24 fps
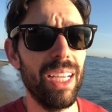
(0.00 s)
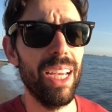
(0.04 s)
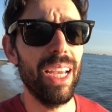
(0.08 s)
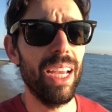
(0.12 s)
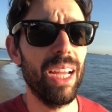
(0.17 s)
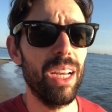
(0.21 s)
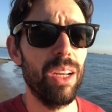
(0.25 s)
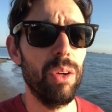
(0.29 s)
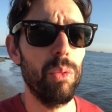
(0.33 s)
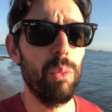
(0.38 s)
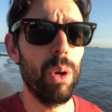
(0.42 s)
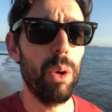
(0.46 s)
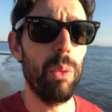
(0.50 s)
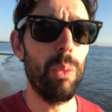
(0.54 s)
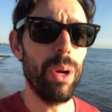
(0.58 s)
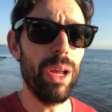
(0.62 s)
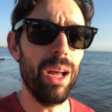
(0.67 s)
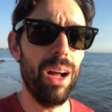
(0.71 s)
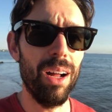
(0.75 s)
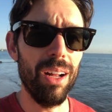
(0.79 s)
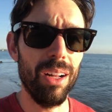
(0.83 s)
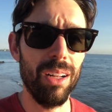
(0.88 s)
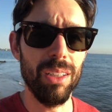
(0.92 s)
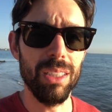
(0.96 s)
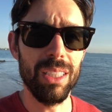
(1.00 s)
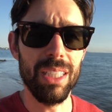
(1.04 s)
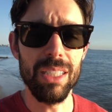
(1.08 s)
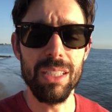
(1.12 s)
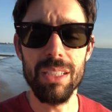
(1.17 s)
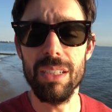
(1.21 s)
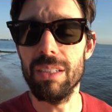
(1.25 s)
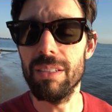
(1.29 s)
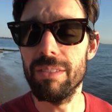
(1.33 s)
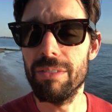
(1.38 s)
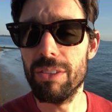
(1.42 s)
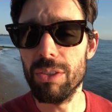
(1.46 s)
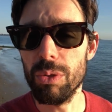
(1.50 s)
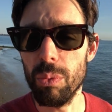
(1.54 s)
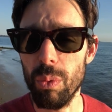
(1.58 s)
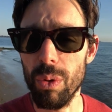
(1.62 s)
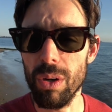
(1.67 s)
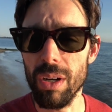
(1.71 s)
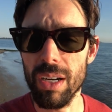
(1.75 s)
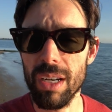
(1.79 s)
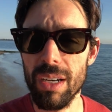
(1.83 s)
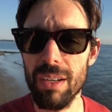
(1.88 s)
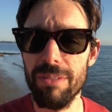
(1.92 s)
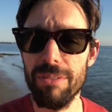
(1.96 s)
and where we all deserve to
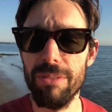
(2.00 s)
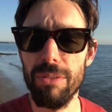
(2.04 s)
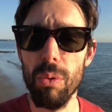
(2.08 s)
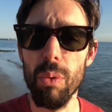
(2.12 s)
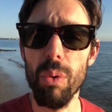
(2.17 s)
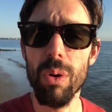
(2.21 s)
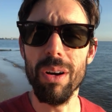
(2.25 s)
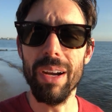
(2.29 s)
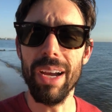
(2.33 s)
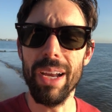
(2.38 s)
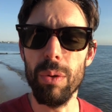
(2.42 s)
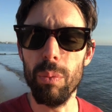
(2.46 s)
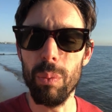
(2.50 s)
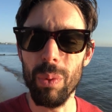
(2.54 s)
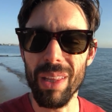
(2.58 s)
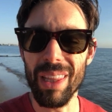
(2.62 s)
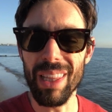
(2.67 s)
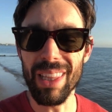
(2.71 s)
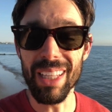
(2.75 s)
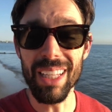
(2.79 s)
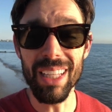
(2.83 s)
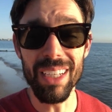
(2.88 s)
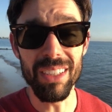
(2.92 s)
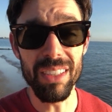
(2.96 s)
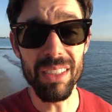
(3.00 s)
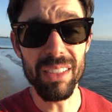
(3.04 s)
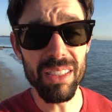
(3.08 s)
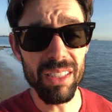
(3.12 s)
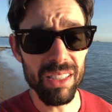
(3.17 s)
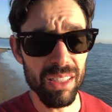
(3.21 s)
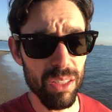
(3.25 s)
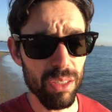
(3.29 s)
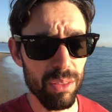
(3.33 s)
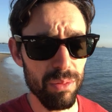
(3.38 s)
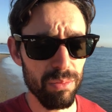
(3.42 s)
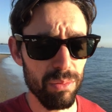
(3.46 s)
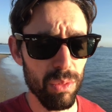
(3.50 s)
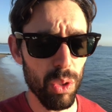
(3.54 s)
work for and with leaders